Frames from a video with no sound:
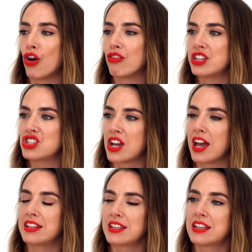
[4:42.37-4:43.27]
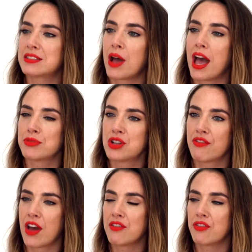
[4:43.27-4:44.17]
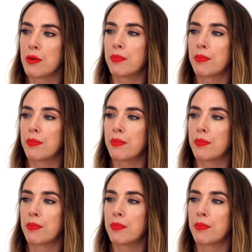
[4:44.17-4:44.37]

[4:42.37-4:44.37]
orange shade, and it's my absolute favorite.